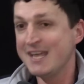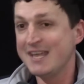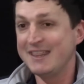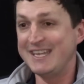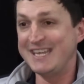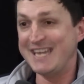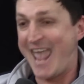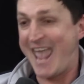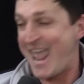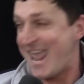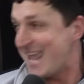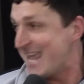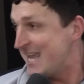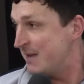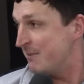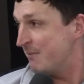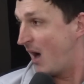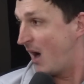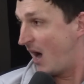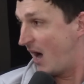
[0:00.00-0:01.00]
the
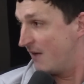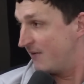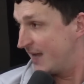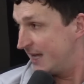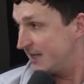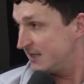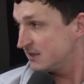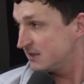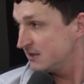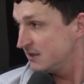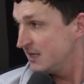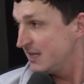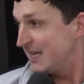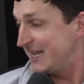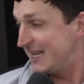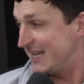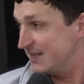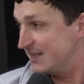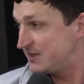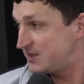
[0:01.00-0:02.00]
aim of it
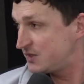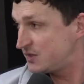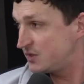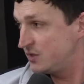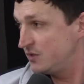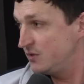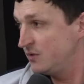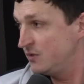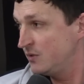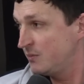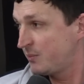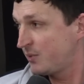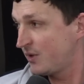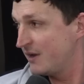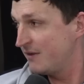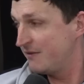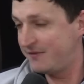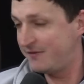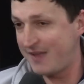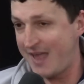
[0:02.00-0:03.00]
is to
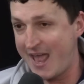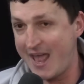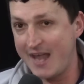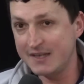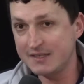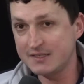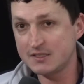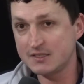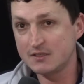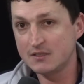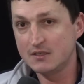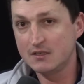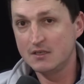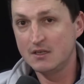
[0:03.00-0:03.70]
prevent